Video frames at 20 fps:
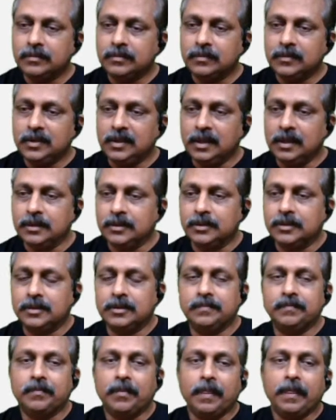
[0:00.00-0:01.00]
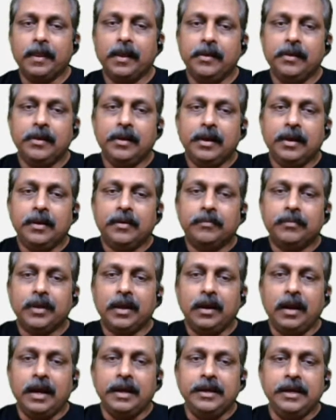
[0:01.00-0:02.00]
yes. The
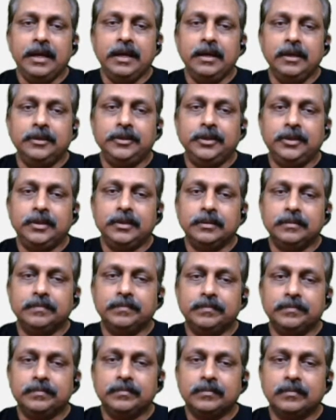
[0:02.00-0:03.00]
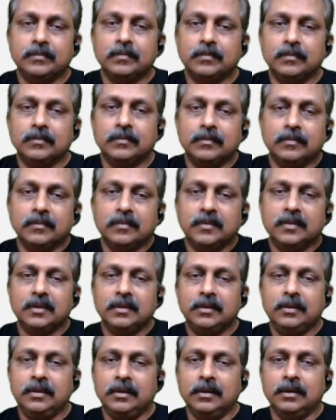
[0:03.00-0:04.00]
luggage
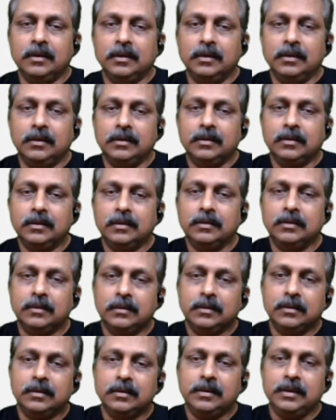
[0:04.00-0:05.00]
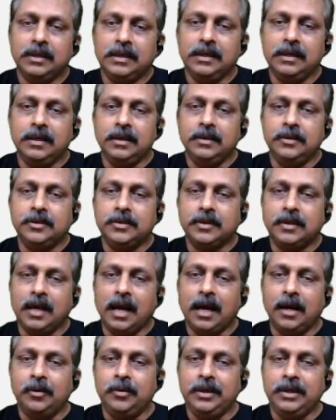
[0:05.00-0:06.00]
here he is
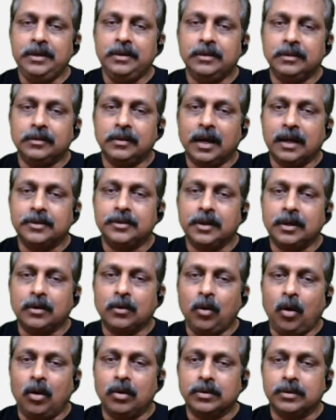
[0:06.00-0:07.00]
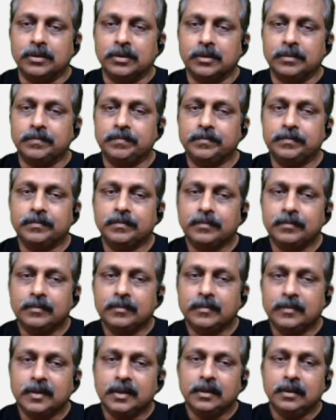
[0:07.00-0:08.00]
carrying. That's a clause.
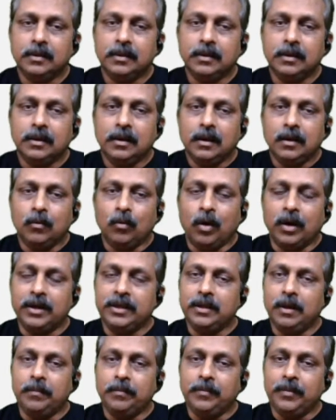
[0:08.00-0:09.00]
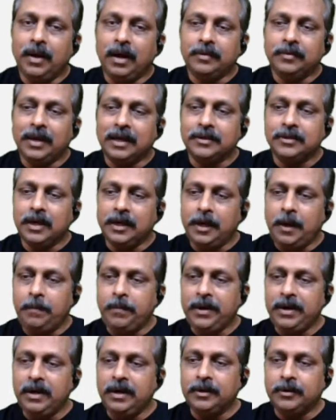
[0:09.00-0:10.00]
What is a that's a
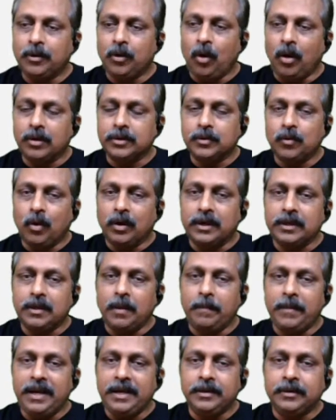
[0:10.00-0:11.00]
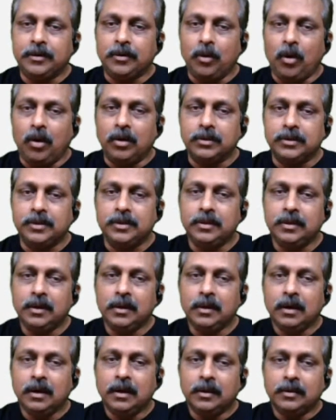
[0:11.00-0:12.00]
dependent clause? What is the main clause?
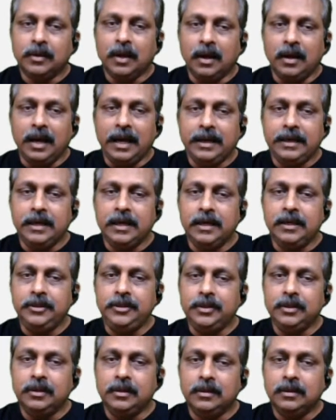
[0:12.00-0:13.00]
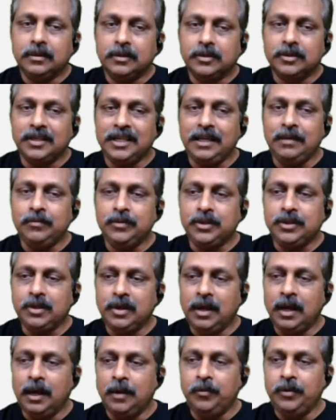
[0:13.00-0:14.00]
The luggage seems
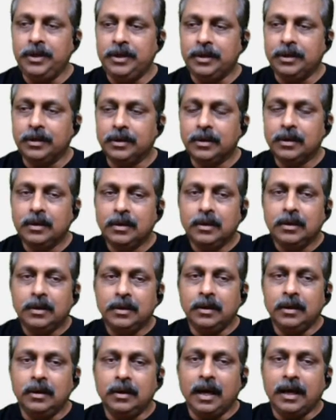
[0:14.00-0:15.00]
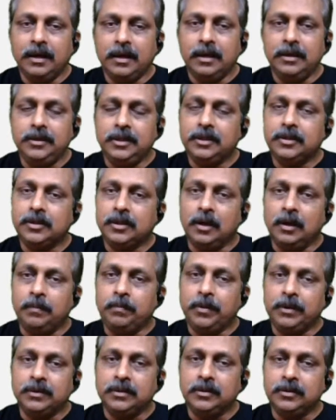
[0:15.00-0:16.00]
heavy. Here, luggage is third
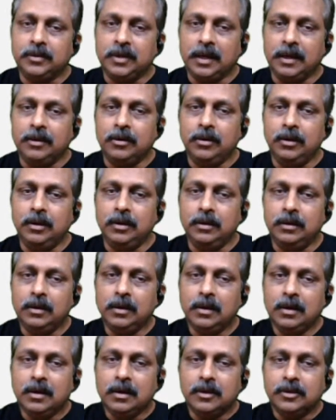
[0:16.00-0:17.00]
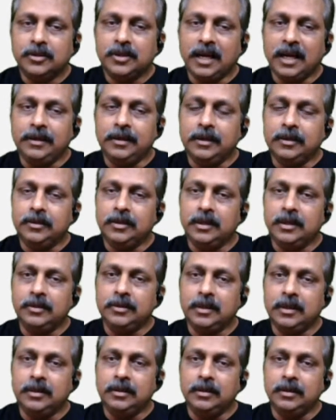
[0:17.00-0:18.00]
person singular. Sentence is
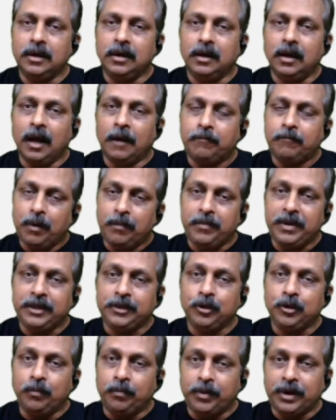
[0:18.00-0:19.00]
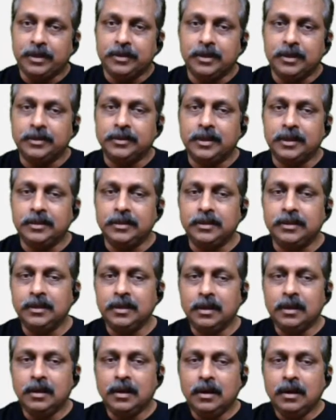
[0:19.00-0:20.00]
in affirmative present tense.
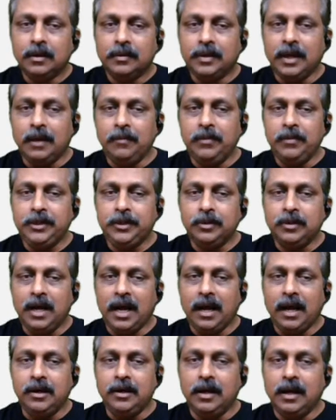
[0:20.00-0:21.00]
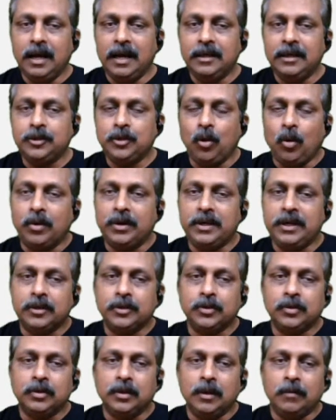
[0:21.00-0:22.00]
Then we should add s or es
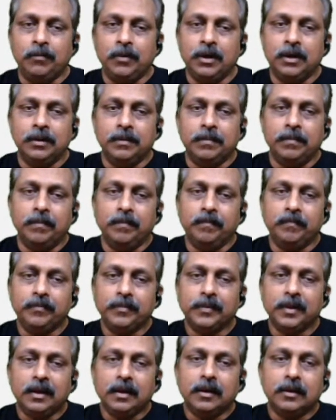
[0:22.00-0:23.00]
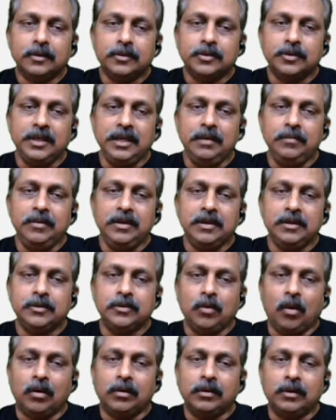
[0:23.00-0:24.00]
to the verb. Seem is
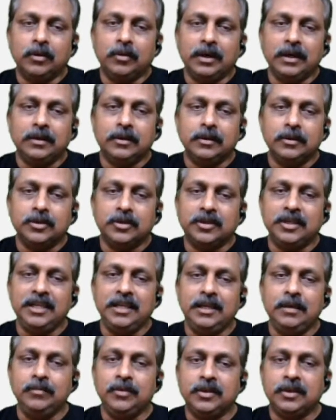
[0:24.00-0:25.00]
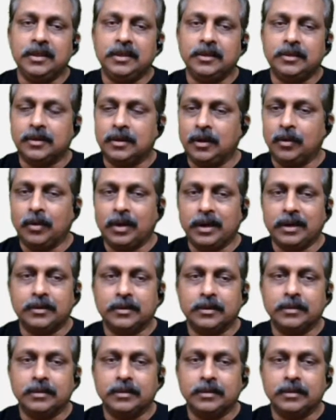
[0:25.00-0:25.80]
not correct. Seems is correct.